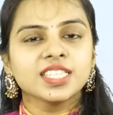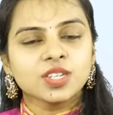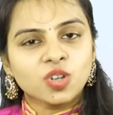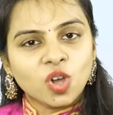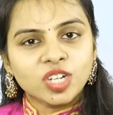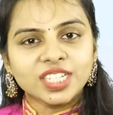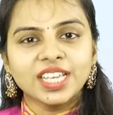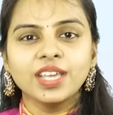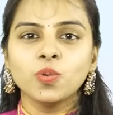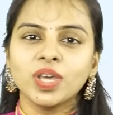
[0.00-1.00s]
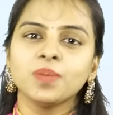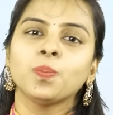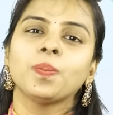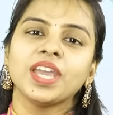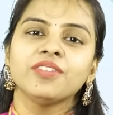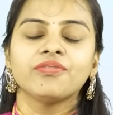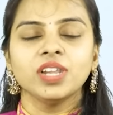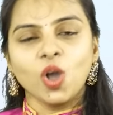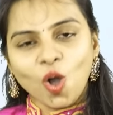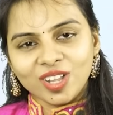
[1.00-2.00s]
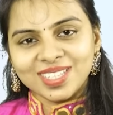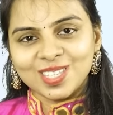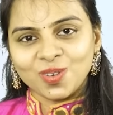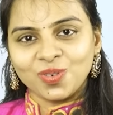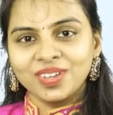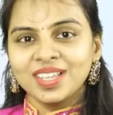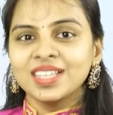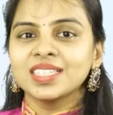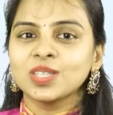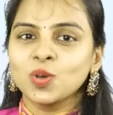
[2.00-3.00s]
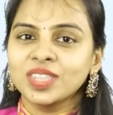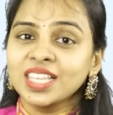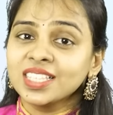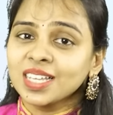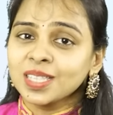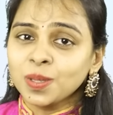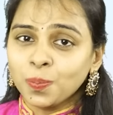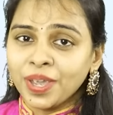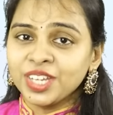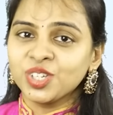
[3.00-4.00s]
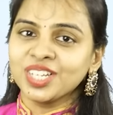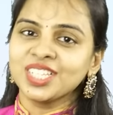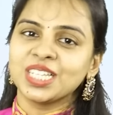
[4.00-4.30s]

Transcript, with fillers: is not even painful also. So these are the patient